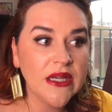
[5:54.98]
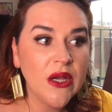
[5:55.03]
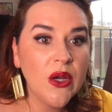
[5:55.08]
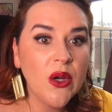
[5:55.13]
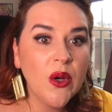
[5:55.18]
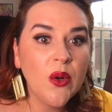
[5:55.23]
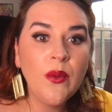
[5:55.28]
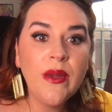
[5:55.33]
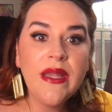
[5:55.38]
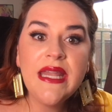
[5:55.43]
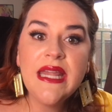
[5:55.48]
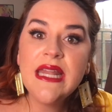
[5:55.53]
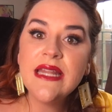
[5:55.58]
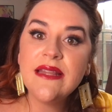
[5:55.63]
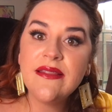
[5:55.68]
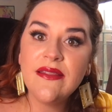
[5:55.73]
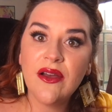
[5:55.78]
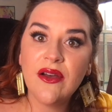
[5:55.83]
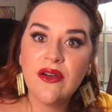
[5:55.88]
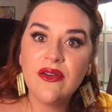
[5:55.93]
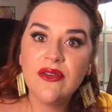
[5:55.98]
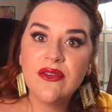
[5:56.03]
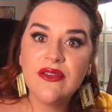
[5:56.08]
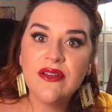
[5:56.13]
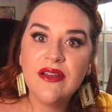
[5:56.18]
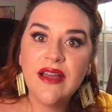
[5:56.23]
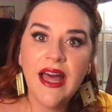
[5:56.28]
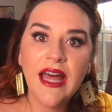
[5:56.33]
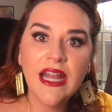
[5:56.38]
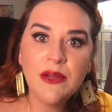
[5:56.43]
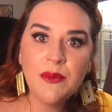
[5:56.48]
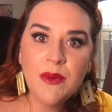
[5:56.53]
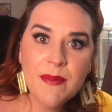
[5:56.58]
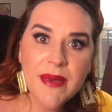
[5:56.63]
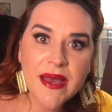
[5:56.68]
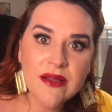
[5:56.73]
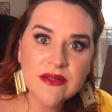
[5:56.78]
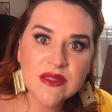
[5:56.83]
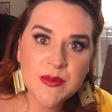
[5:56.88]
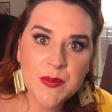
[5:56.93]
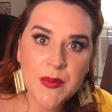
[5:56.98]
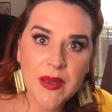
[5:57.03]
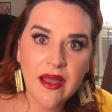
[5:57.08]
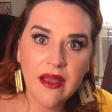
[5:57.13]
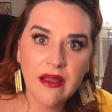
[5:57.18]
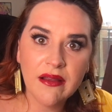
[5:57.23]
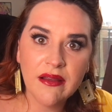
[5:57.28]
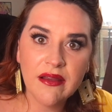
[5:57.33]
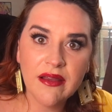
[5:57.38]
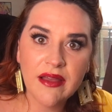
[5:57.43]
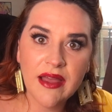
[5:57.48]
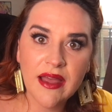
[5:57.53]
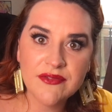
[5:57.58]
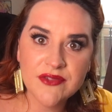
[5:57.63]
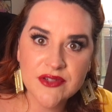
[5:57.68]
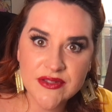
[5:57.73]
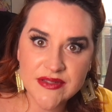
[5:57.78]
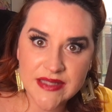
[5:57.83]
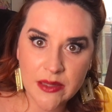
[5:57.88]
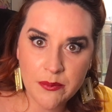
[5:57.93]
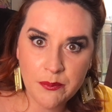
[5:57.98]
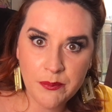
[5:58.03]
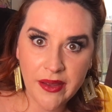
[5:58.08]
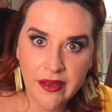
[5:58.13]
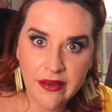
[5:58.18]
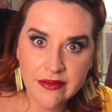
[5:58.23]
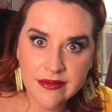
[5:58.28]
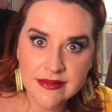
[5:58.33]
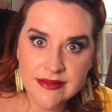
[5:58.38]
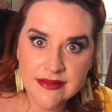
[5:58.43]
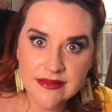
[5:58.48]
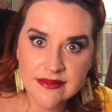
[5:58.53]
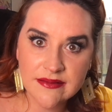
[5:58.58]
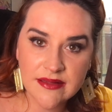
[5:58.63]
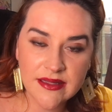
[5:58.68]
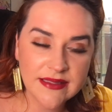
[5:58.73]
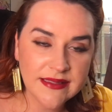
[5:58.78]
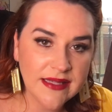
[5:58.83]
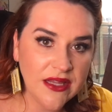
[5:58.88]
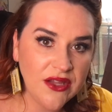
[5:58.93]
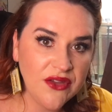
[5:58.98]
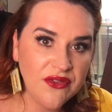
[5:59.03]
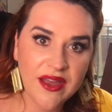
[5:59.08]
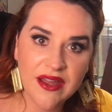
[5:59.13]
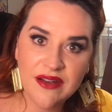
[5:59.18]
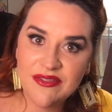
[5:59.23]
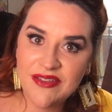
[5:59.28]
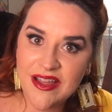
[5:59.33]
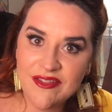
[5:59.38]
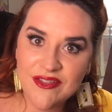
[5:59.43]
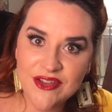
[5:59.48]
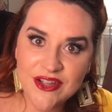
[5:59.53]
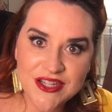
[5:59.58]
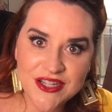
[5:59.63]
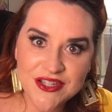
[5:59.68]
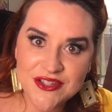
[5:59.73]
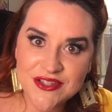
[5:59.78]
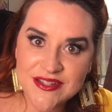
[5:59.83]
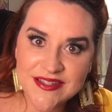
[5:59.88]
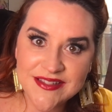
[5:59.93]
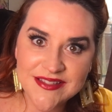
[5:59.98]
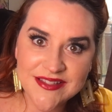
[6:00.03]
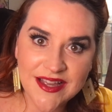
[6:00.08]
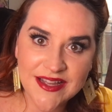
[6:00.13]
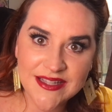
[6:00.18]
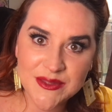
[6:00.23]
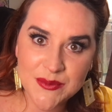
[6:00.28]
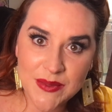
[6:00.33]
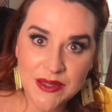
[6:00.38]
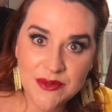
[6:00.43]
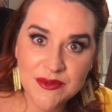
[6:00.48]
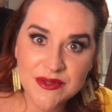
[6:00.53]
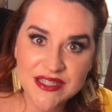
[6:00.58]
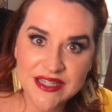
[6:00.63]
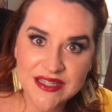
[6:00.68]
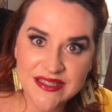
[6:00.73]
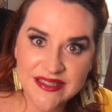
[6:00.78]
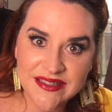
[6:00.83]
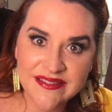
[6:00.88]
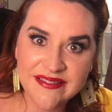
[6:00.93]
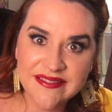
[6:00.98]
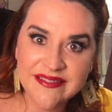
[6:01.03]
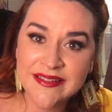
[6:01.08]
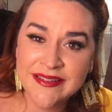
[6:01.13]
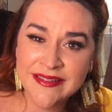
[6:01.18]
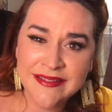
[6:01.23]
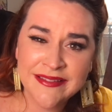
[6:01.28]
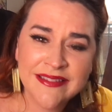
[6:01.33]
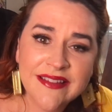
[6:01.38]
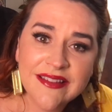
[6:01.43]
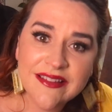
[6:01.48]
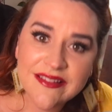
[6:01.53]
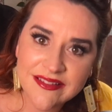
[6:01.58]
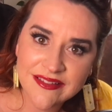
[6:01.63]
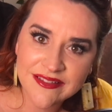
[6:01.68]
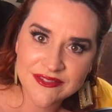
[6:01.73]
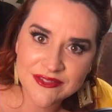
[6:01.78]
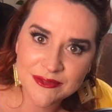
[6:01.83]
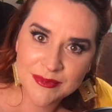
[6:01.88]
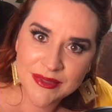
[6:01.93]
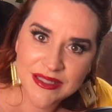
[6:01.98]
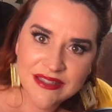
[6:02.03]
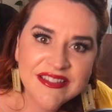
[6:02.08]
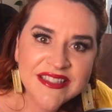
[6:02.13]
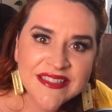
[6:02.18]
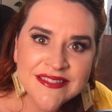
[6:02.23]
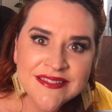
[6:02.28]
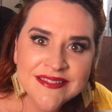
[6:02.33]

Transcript: We need it though. How do we bounce back after setbacks? Let's say you've had 5 auditions last week, which I did. Didn't hear from anyone.